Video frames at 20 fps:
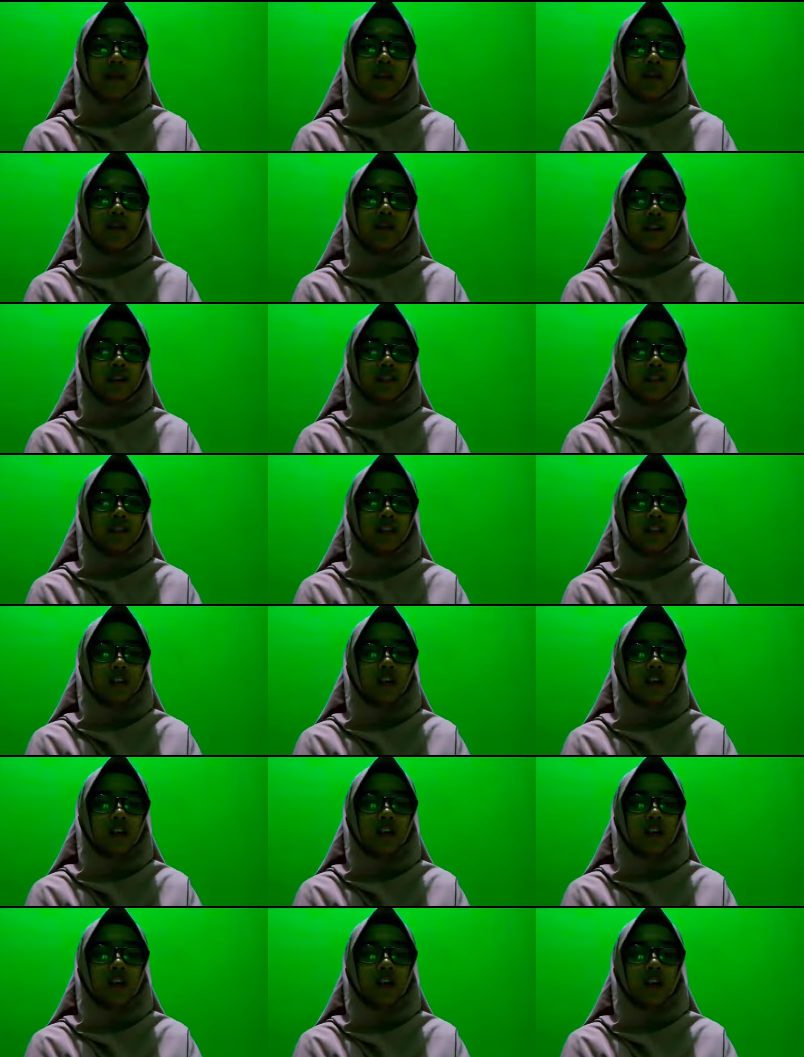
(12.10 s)
My Bekasi.
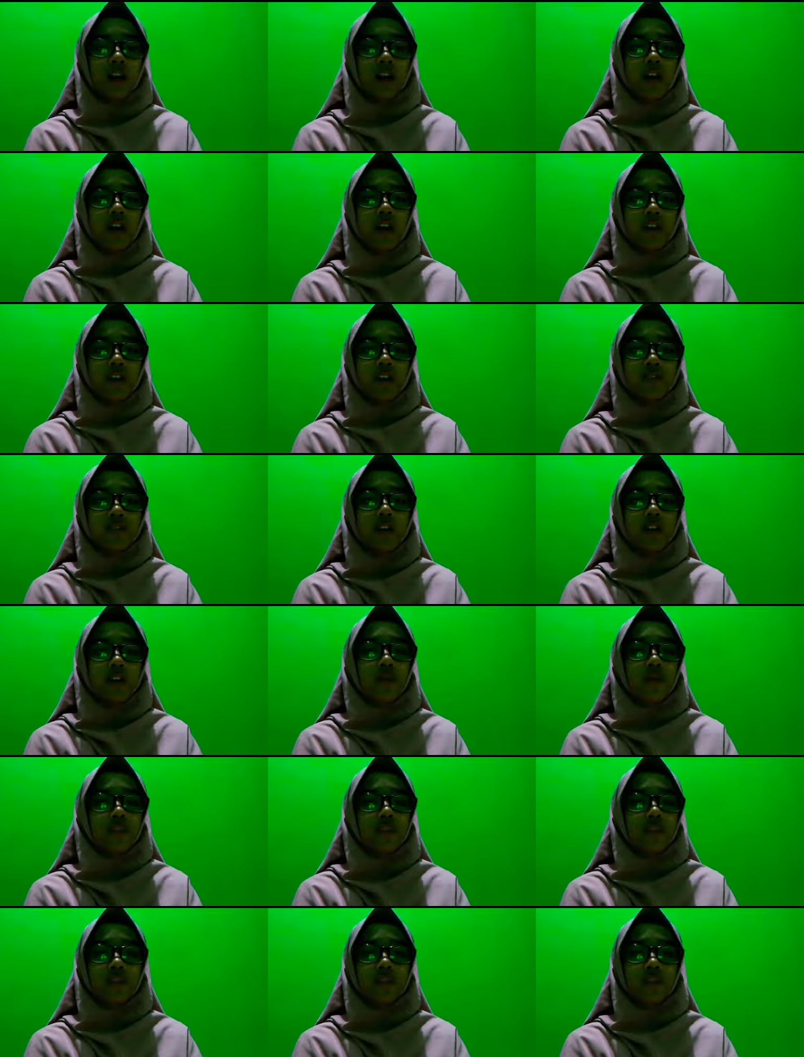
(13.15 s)
I
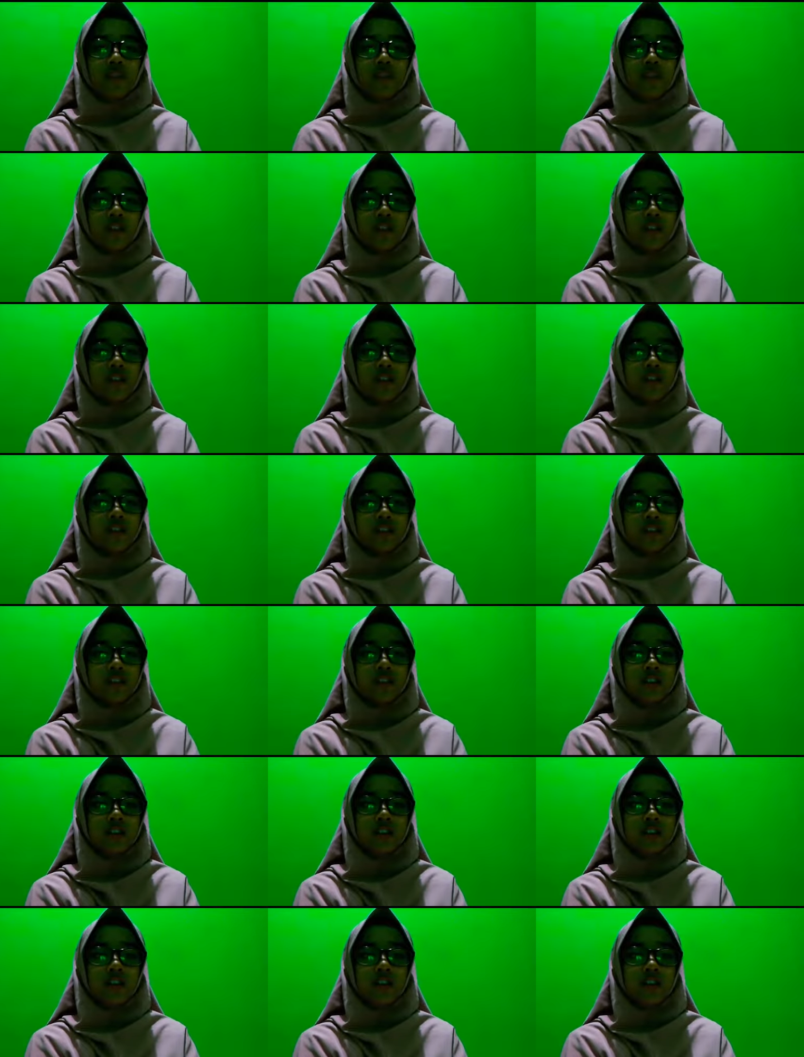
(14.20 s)
saw it
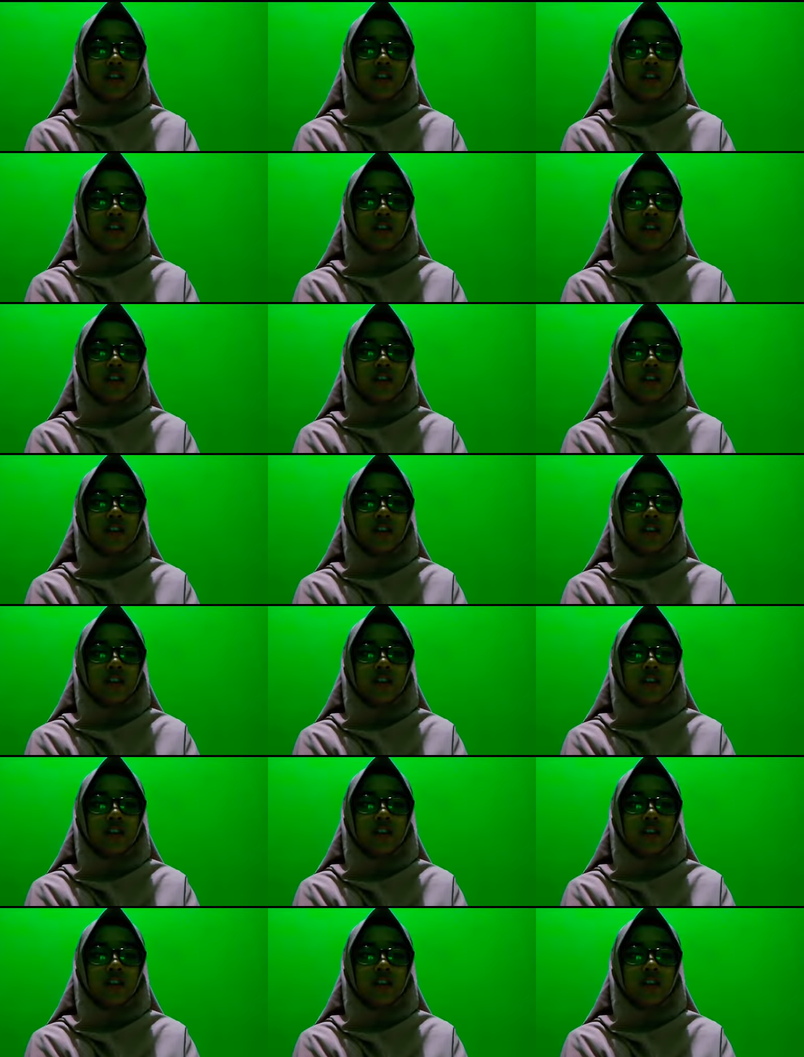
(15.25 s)
crowded,